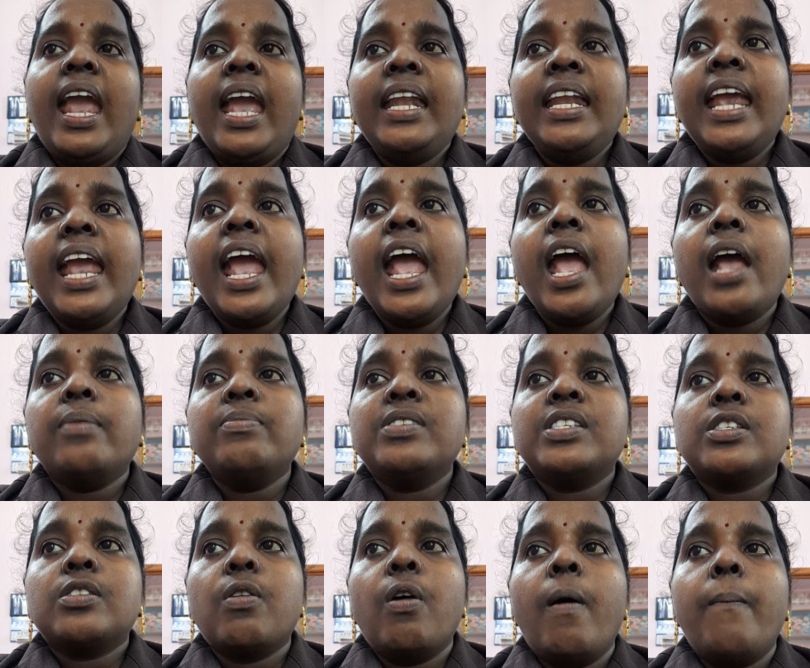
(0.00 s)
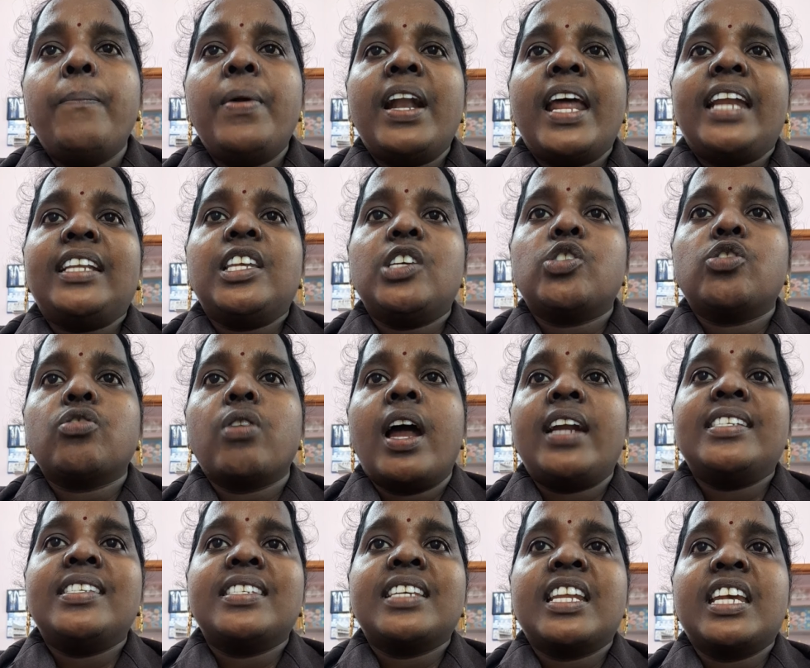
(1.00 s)
Any apps open on the
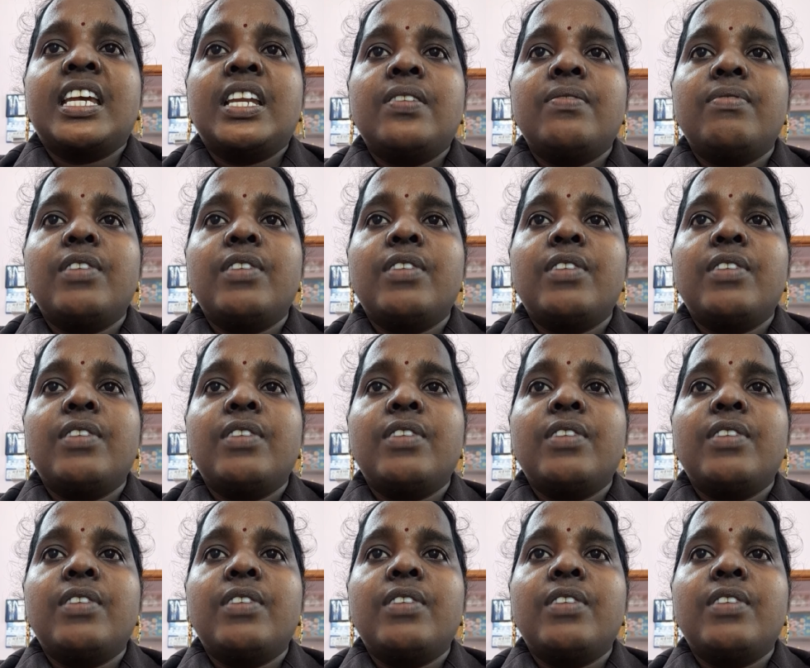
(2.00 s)
start screen